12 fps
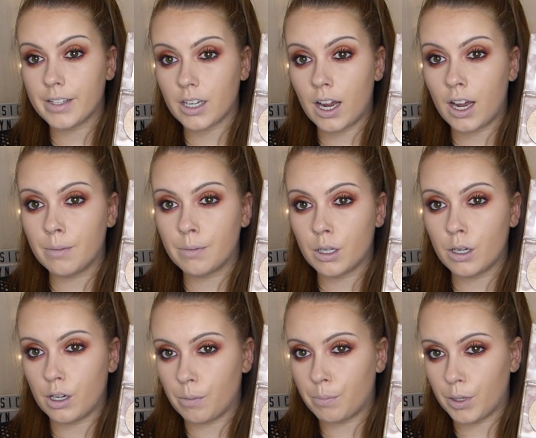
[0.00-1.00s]
It's
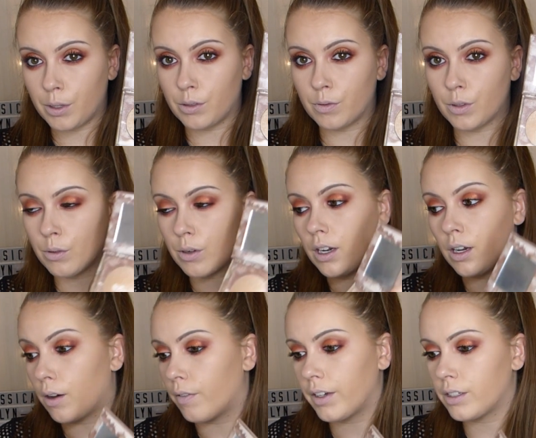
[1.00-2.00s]
absolutely beautiful. I
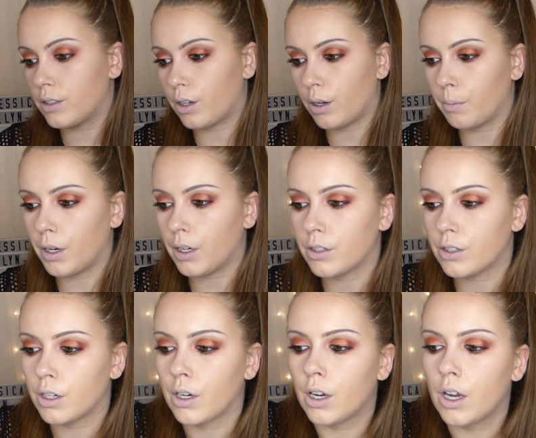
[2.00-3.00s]
love it so much.